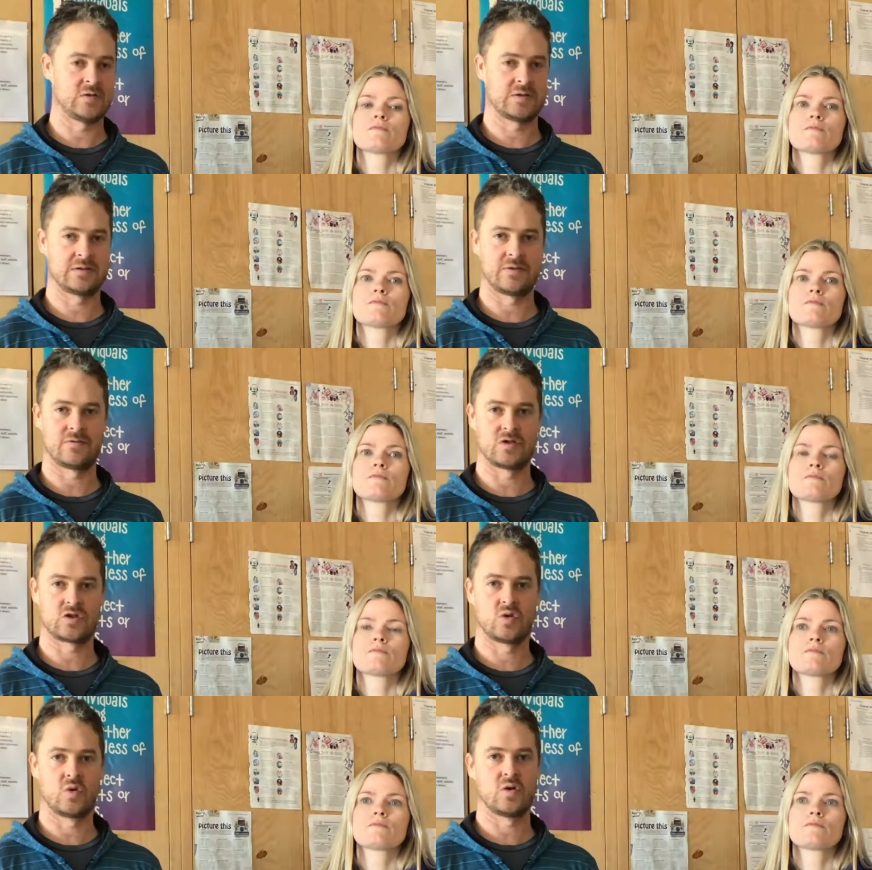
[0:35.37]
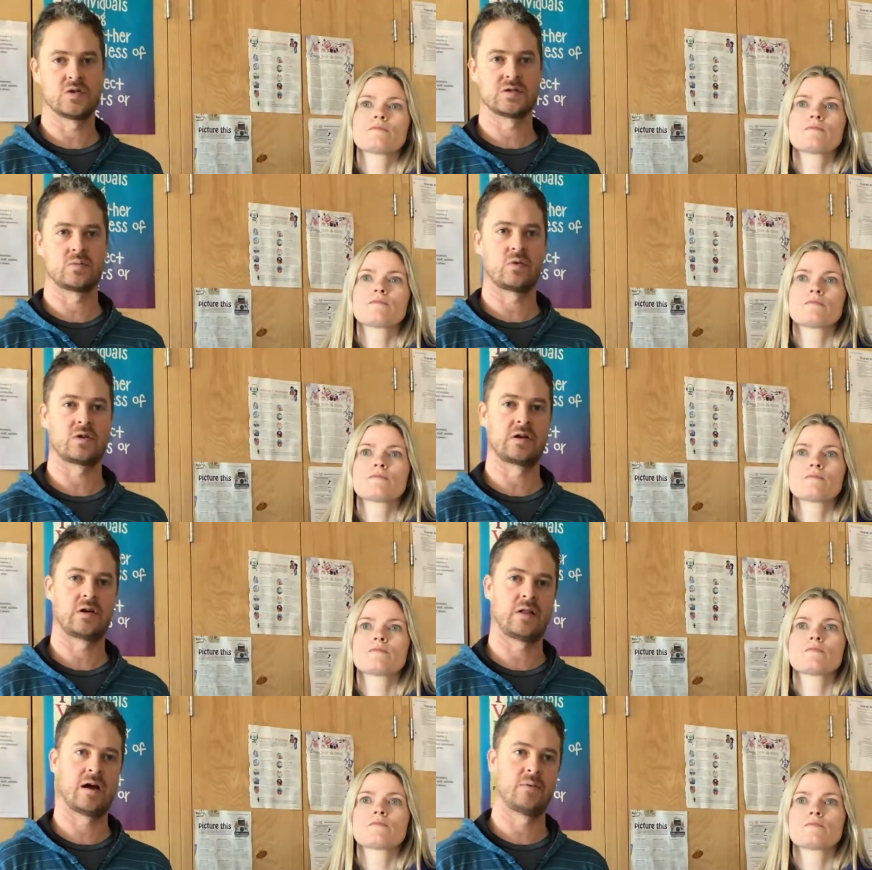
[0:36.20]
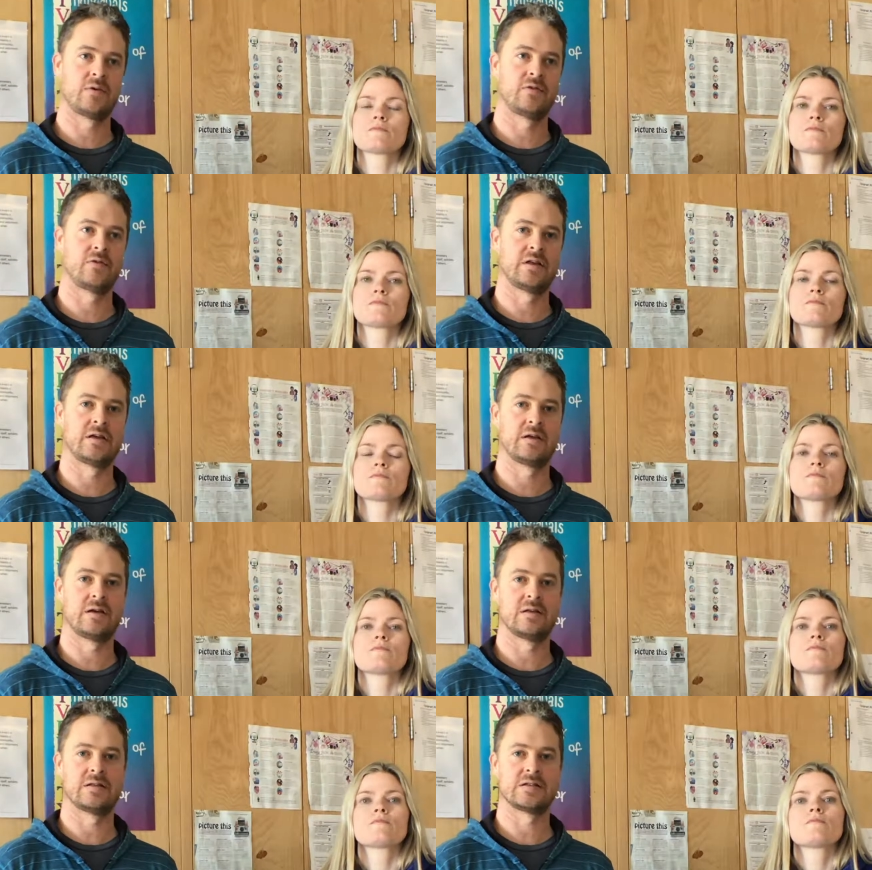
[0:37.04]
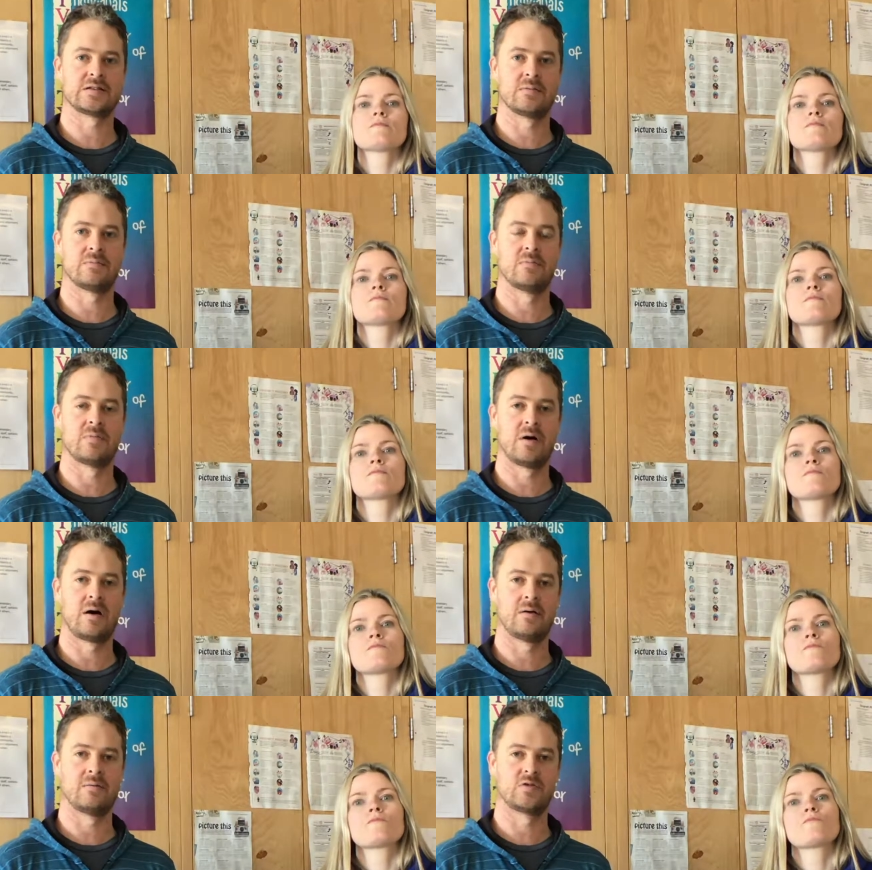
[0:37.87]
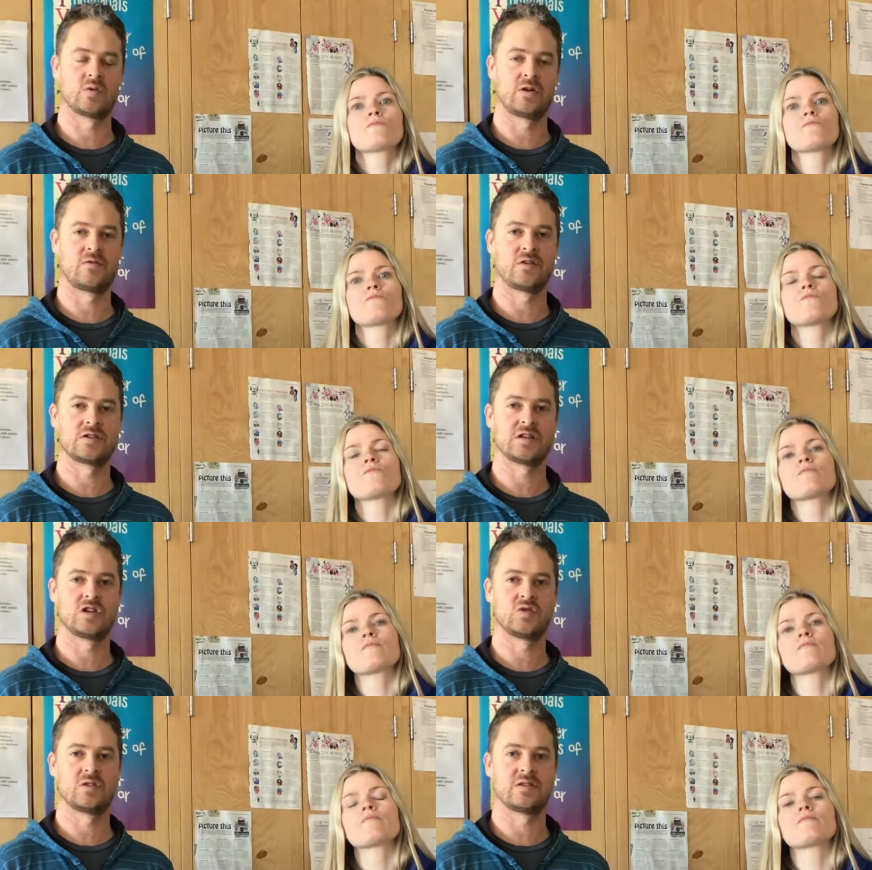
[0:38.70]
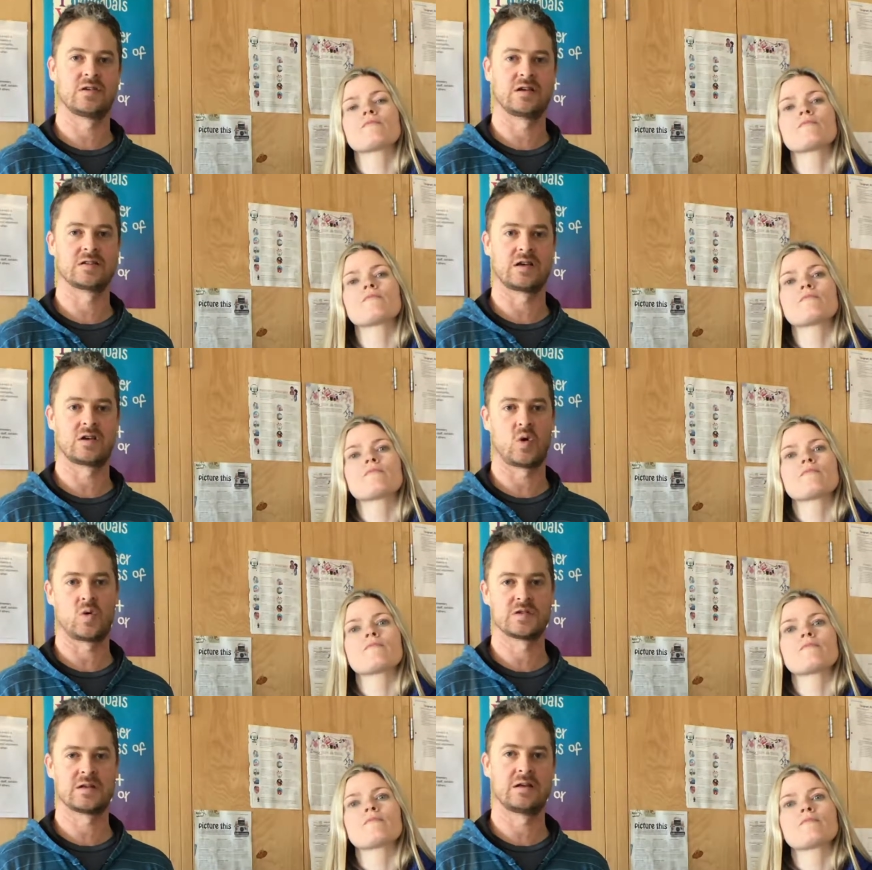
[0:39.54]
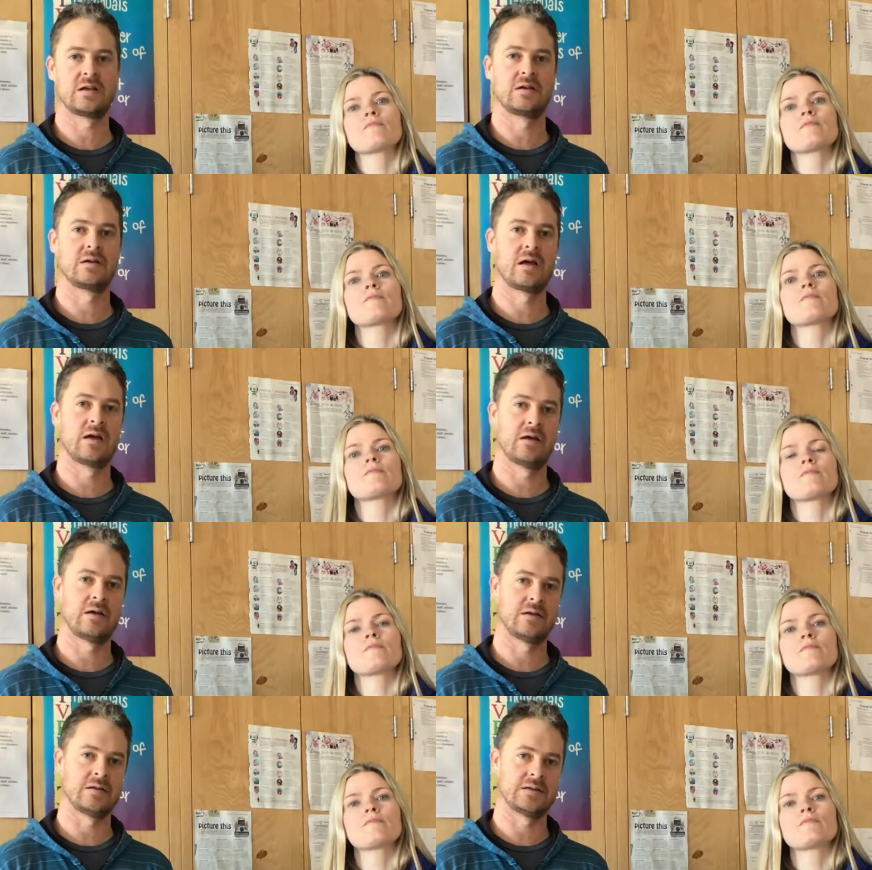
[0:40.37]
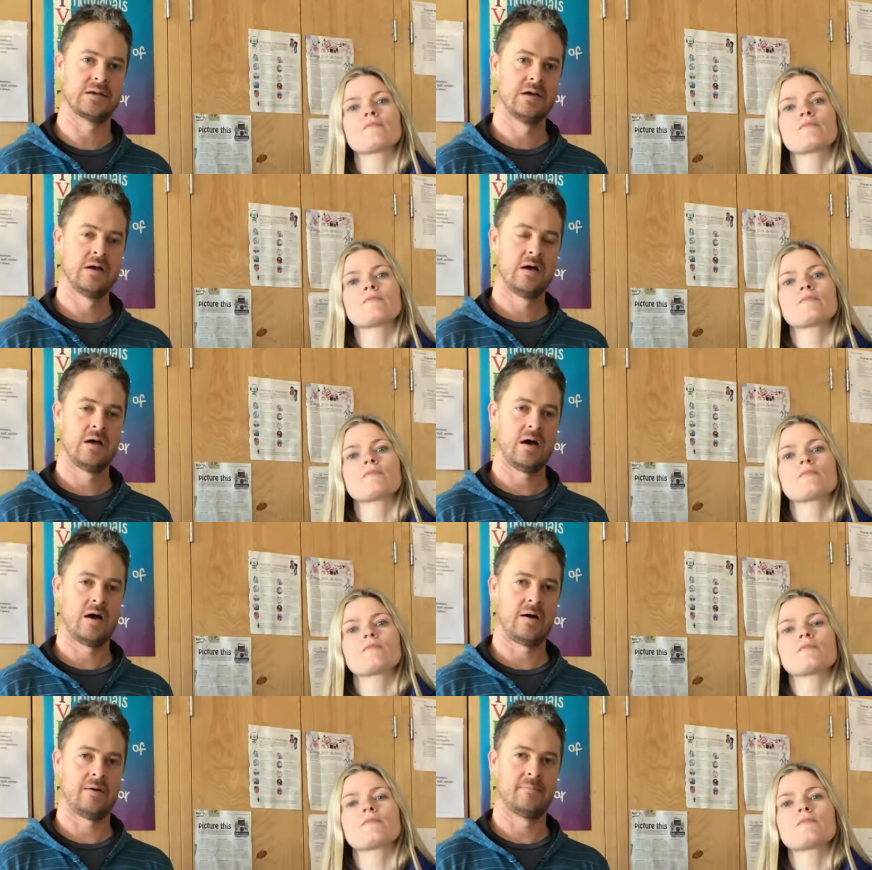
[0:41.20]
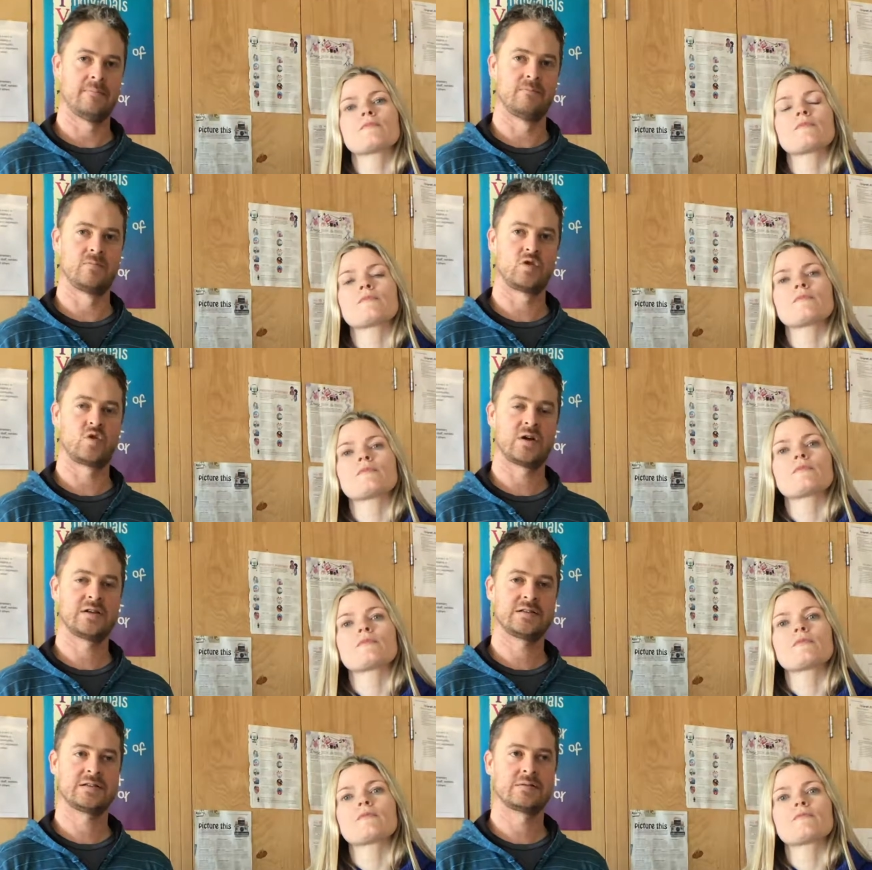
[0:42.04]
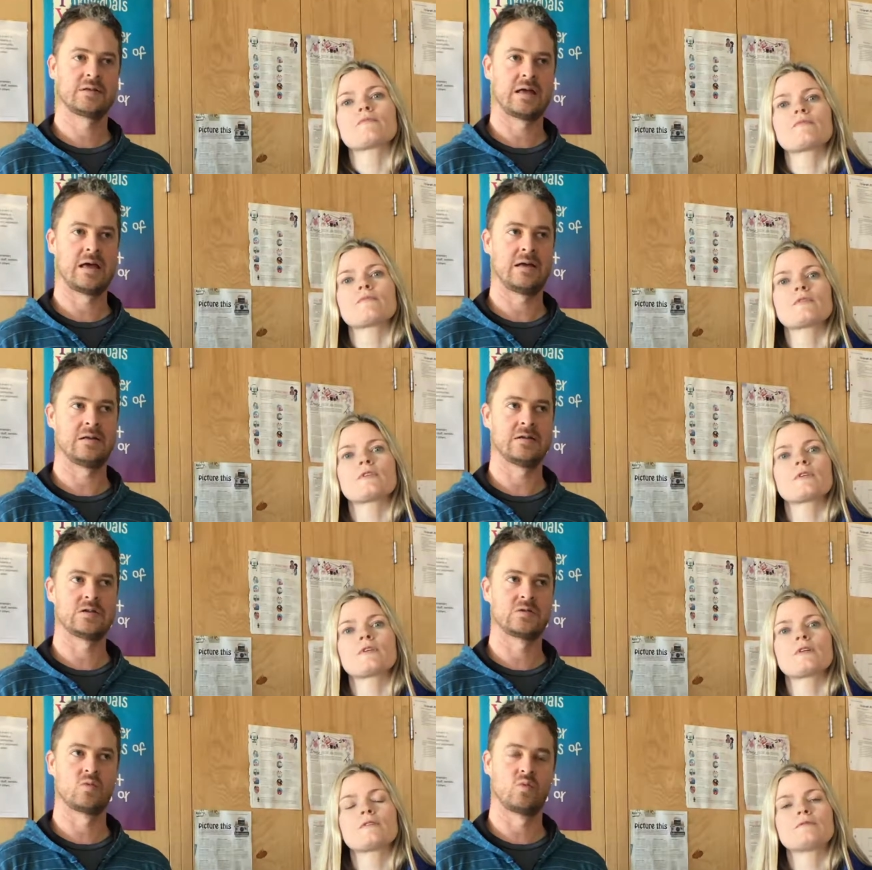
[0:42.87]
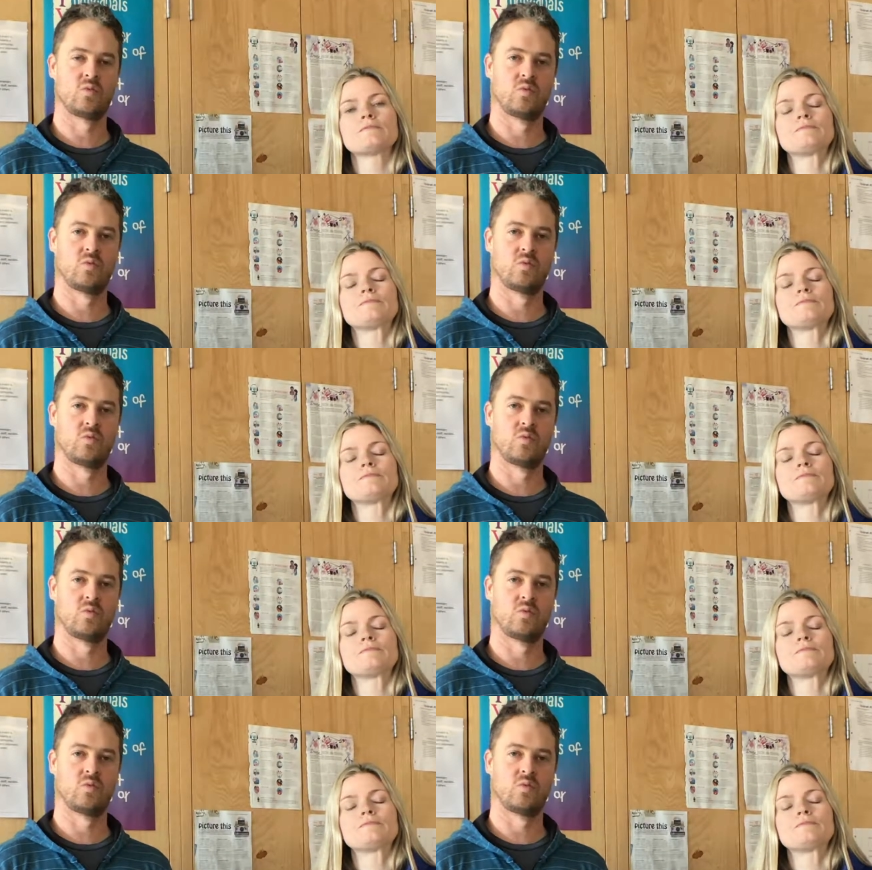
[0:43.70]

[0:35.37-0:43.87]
Speaker 1: and using different tools and working collaboratively, and some 21st century things like goal setting and grit. And